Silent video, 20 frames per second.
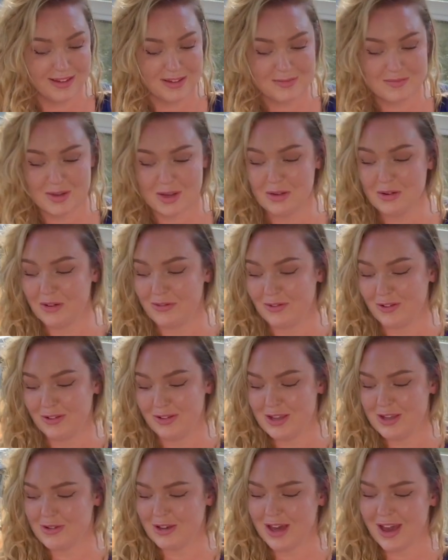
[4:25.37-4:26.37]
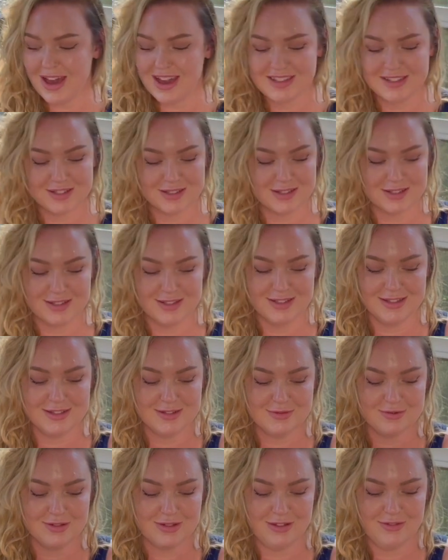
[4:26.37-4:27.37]
Beautiful, you guys, this
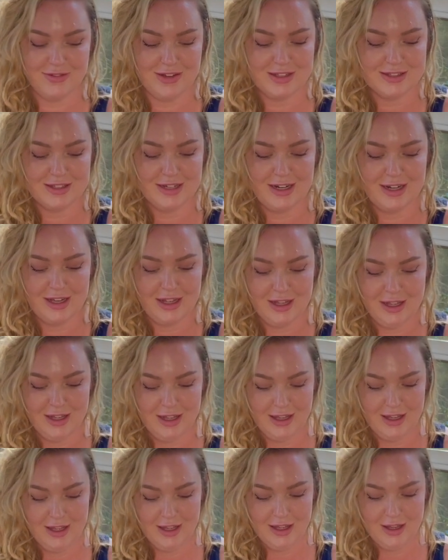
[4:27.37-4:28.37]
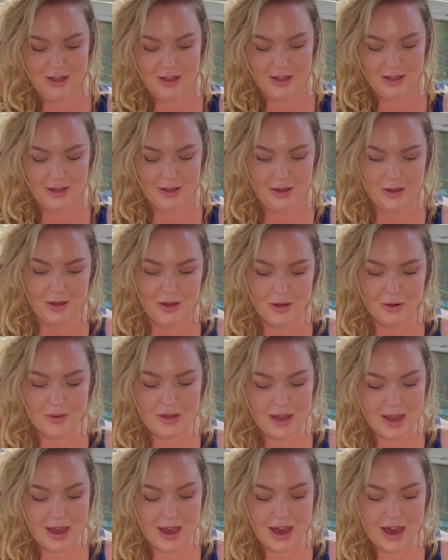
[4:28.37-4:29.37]
is really fascinating.
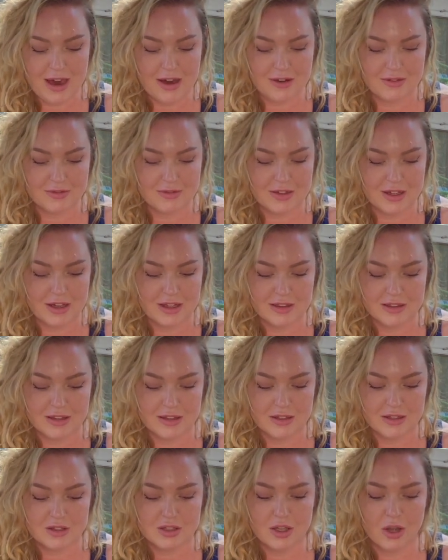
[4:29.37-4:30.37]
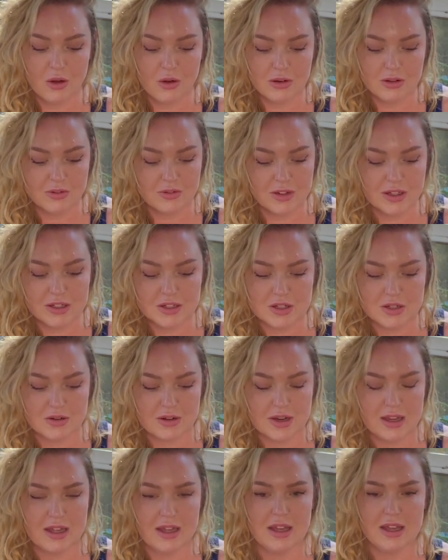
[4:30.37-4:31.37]
We have total
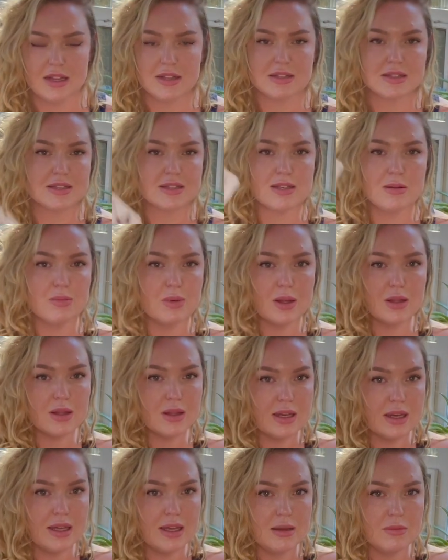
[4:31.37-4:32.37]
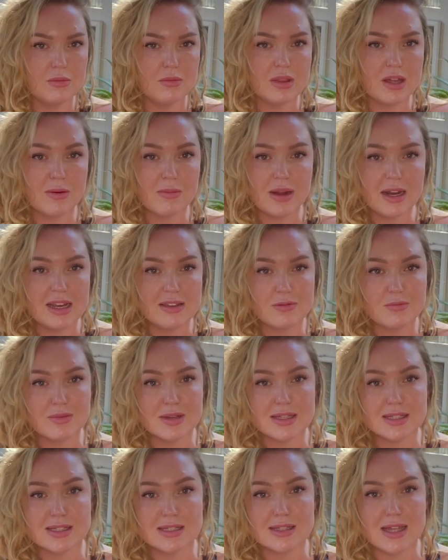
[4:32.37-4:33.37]
victory and stability. There might even be
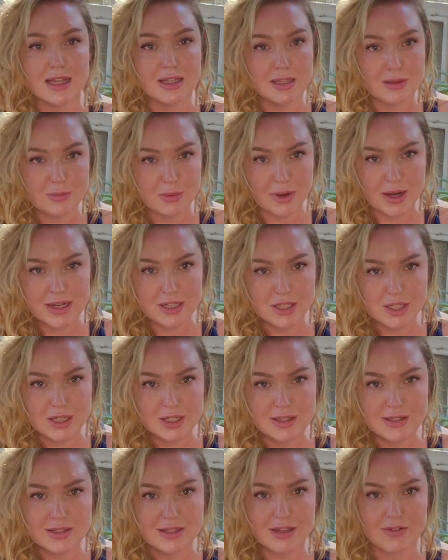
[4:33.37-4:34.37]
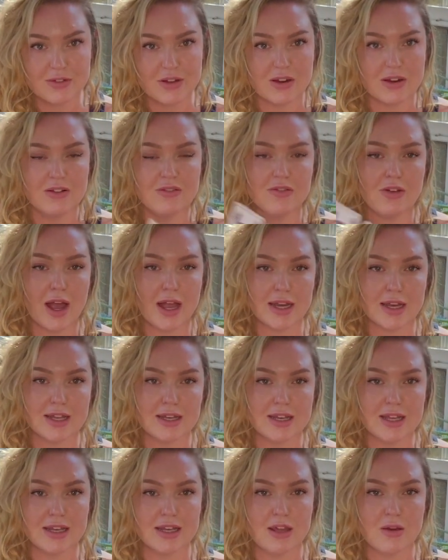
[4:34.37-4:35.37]
celebrations if you're
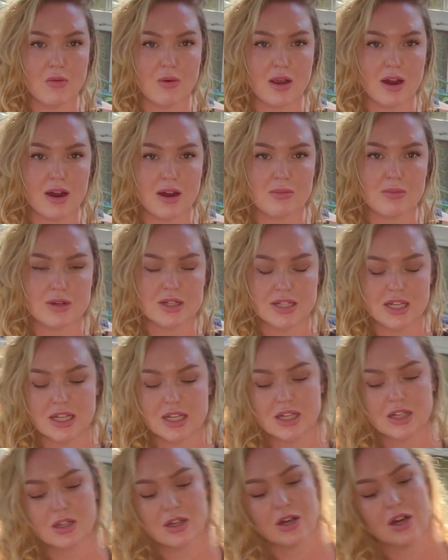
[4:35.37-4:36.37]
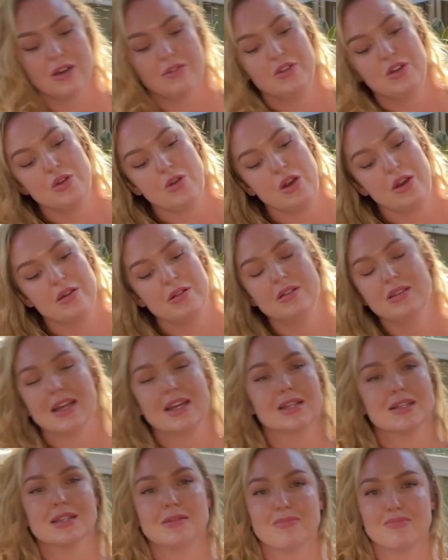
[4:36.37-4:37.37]
invited anywhere in particular, if you're
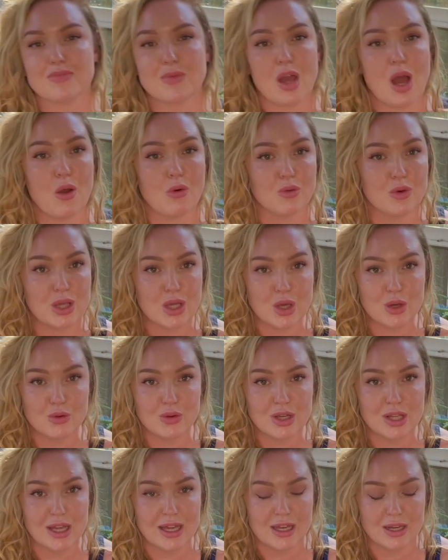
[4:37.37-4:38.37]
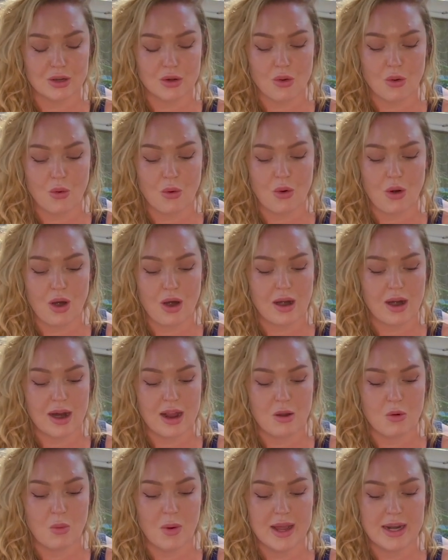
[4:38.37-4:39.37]
like a reunion or
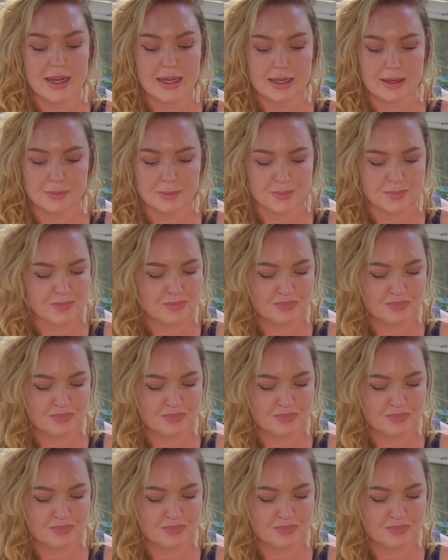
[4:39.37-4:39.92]
a wedding.